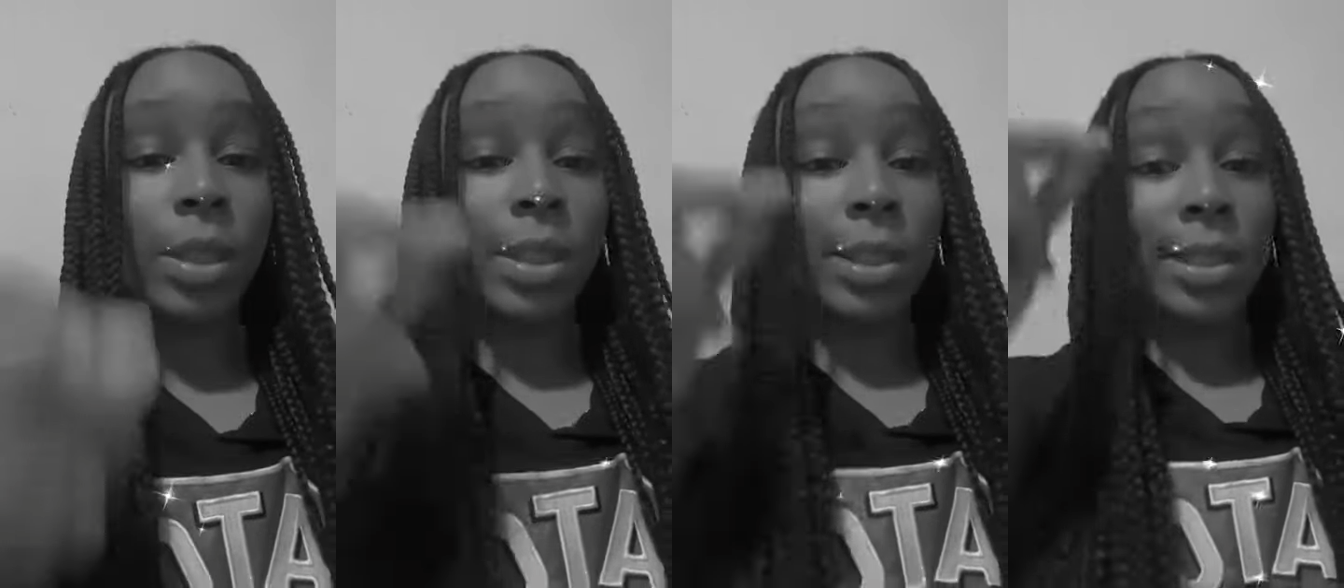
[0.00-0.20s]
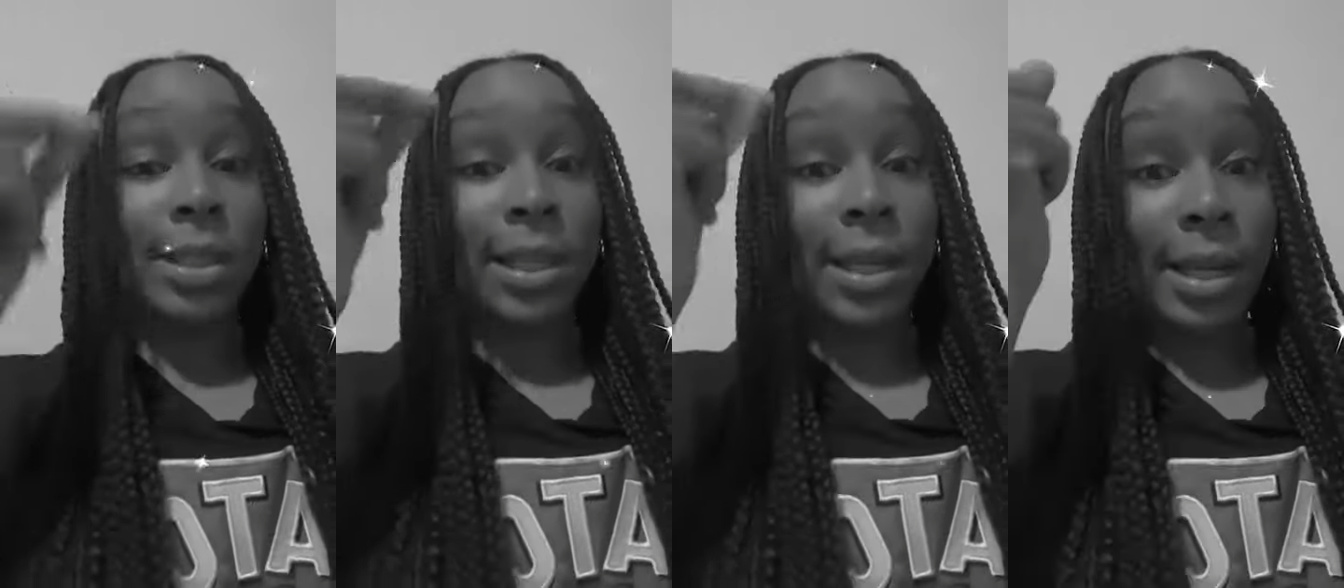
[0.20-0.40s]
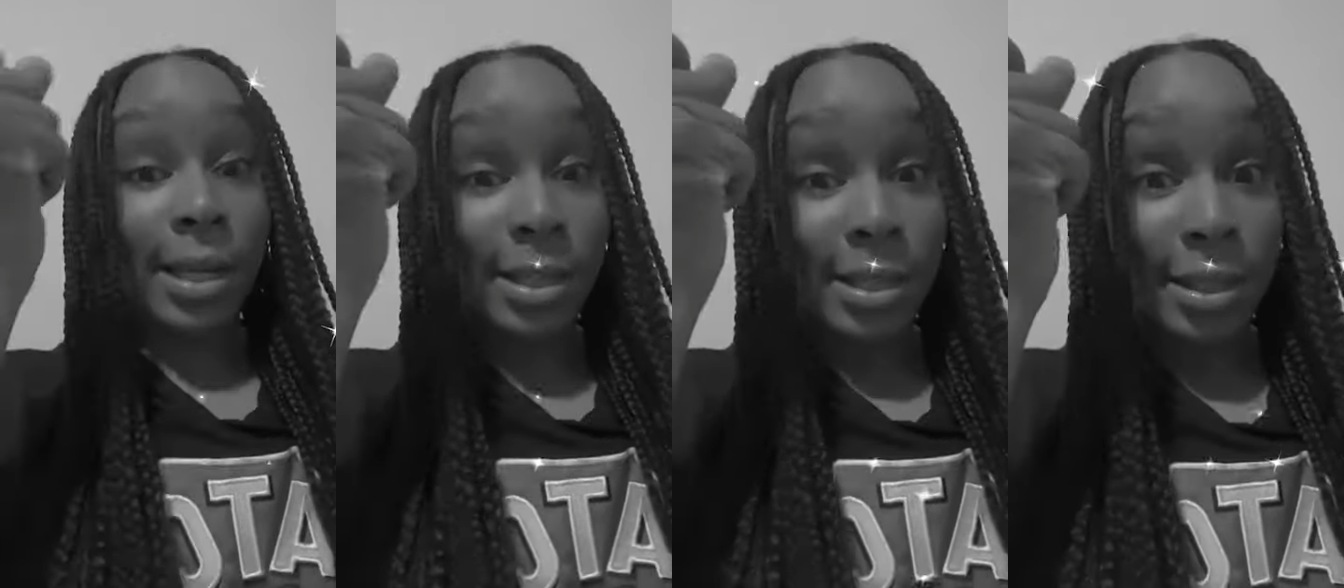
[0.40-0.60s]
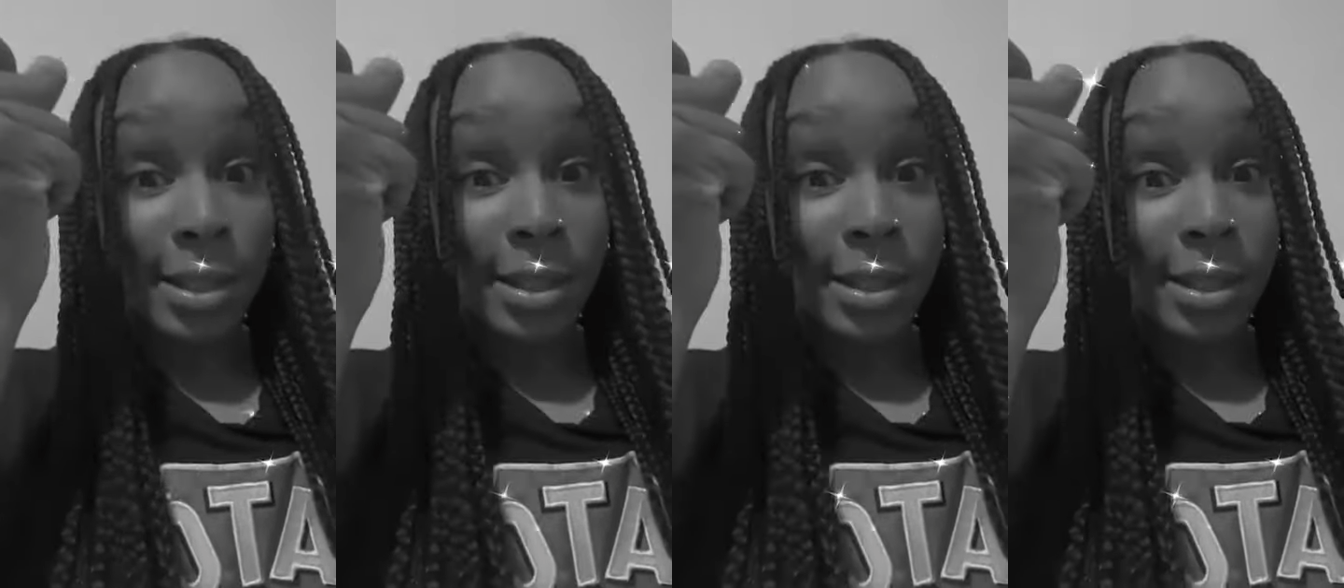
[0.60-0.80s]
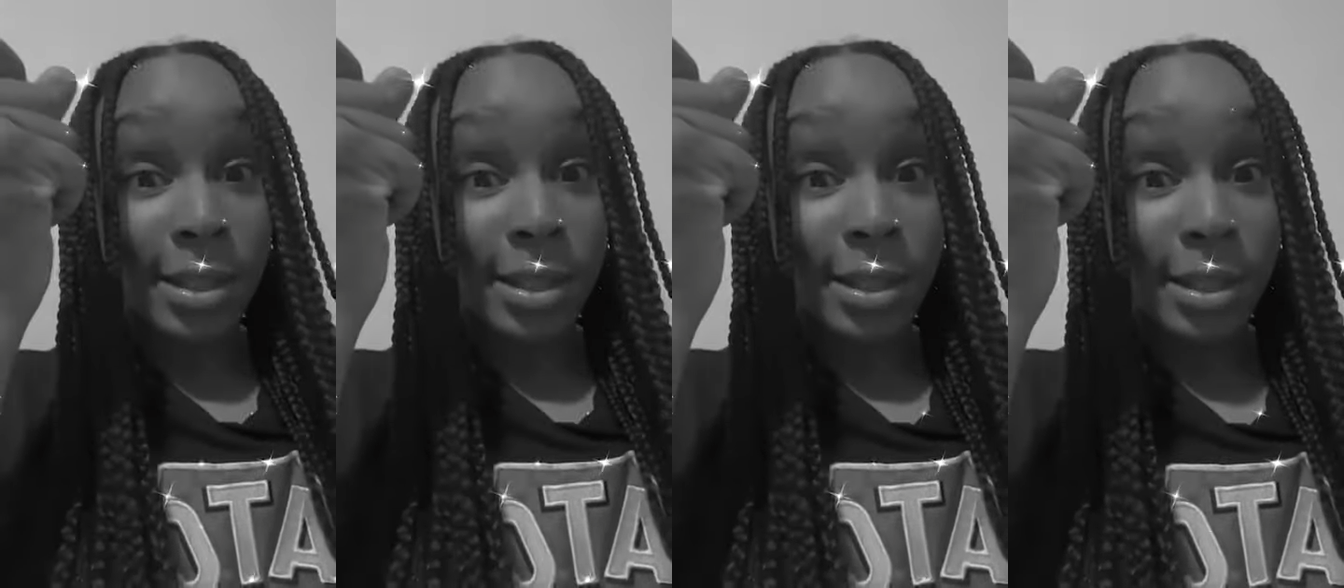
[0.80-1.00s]
which is
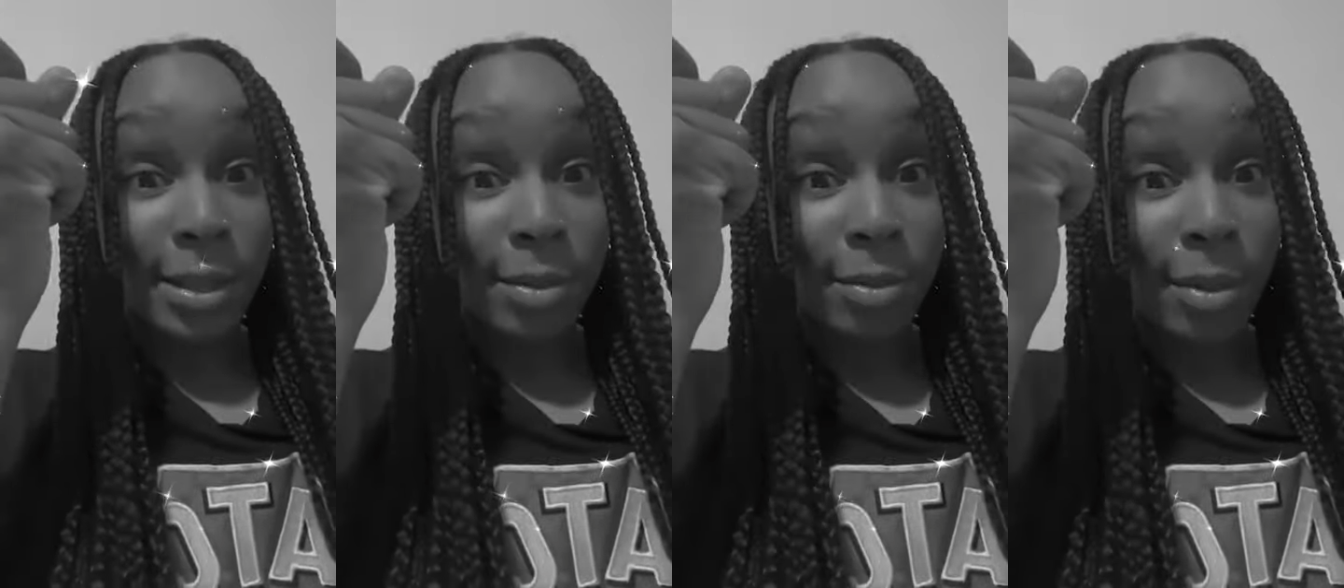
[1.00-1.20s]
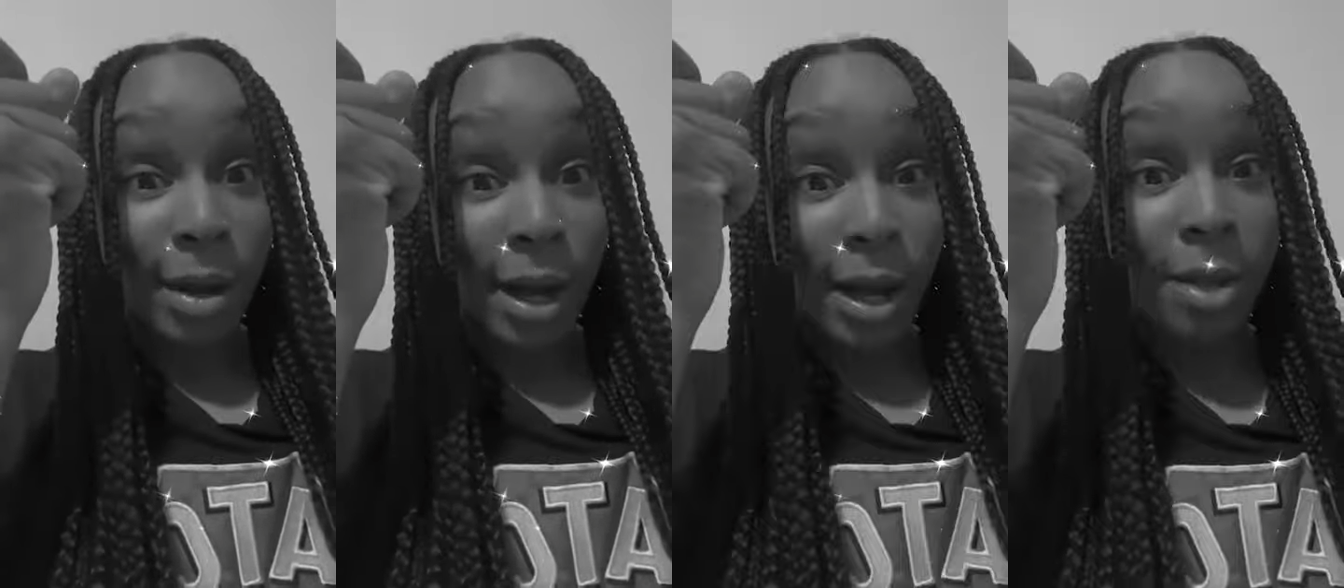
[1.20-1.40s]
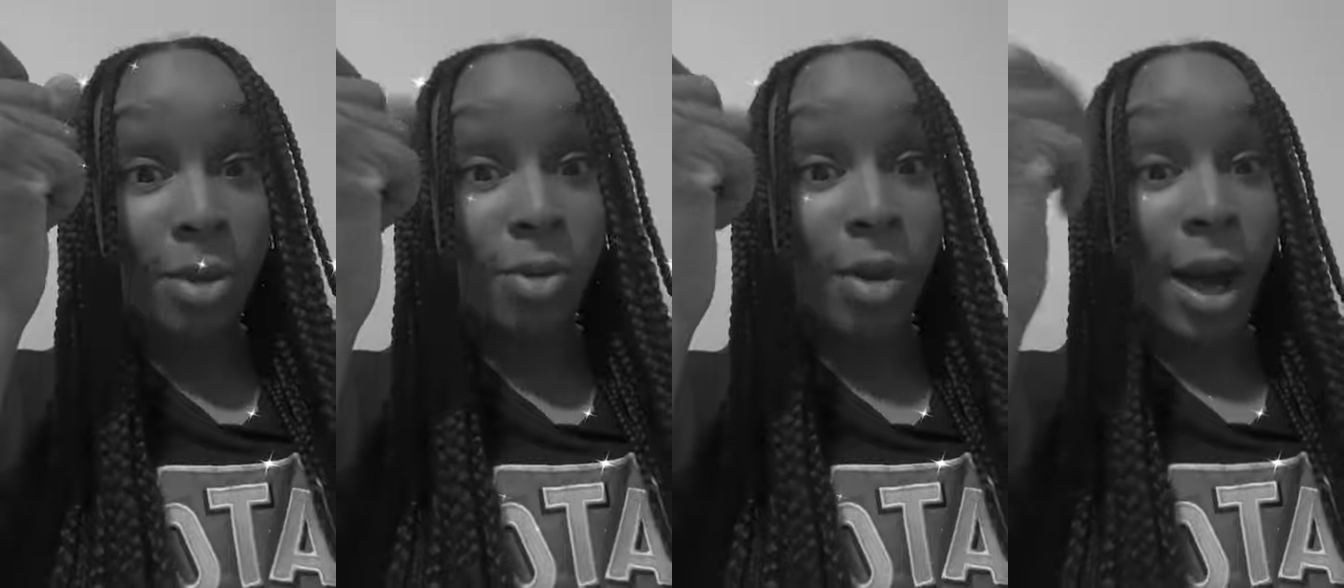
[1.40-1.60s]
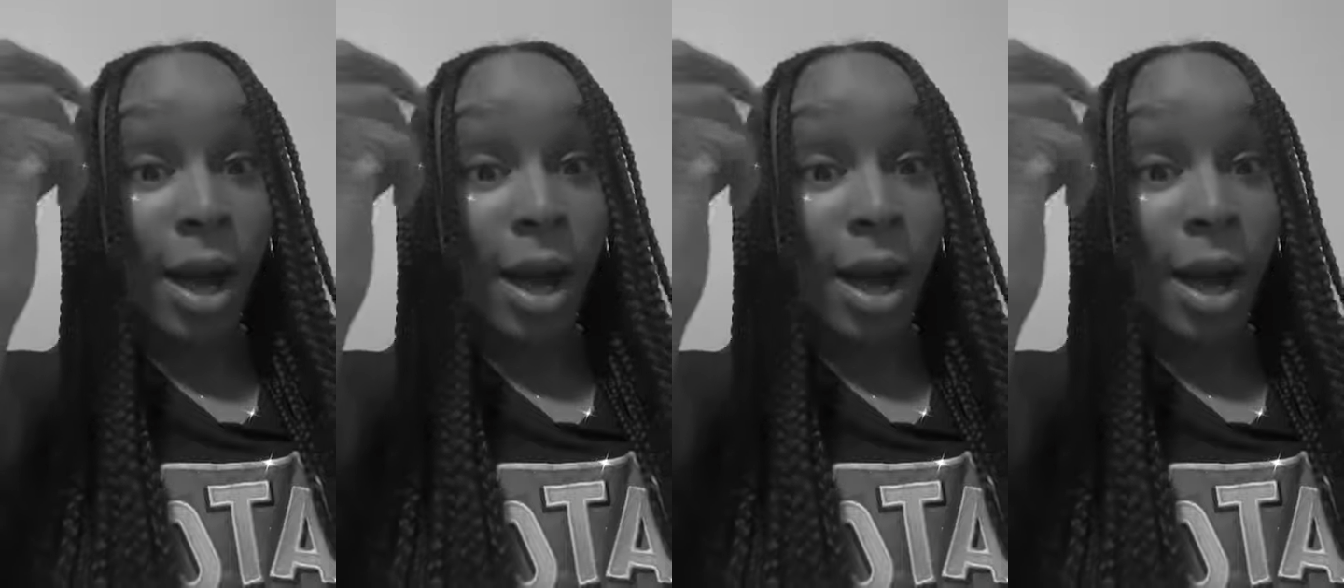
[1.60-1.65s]
this, right?